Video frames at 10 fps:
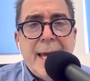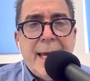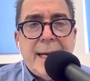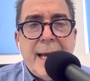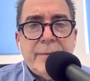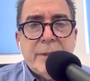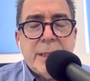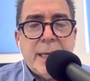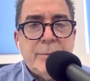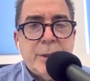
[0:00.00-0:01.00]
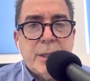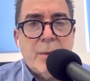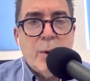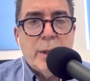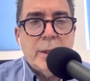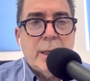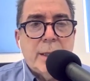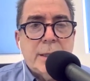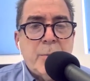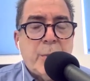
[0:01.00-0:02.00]
And I have to say I'm somewhat
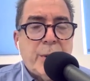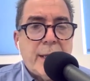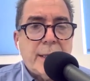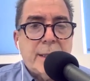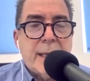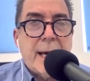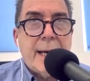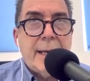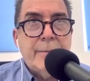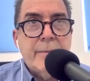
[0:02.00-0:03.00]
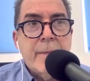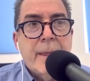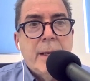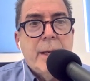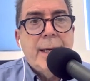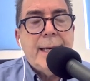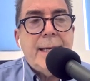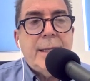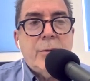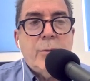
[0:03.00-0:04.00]
sympathetic to that
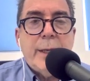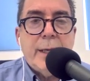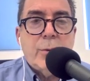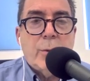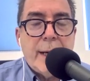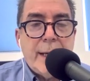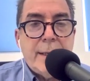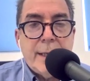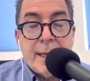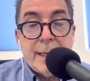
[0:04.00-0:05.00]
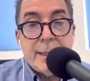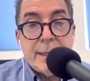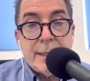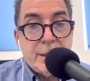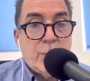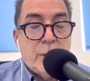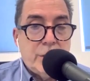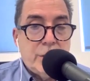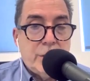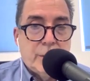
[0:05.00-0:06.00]
in that we had read, and I think this
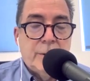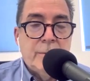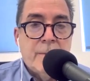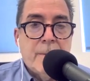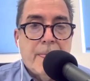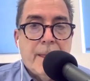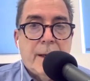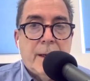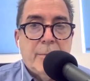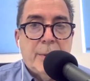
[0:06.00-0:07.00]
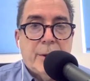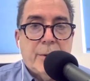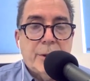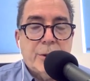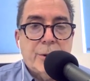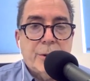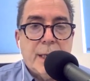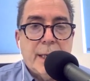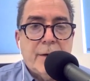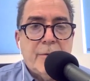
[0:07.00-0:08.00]
was true, be curious on your
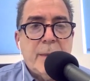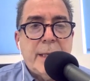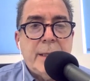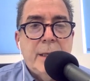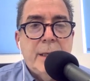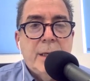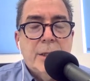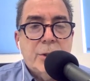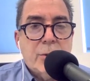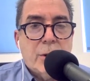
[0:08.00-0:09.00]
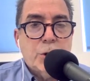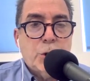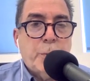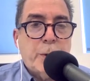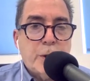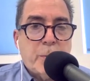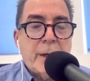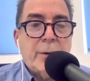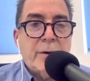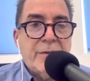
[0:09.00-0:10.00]
take, of many so-called super
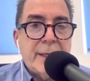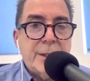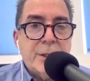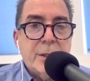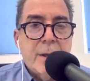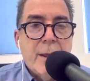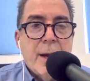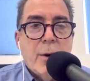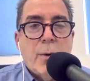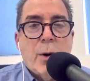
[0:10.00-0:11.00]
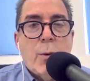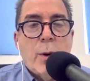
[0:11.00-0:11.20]
spreader events where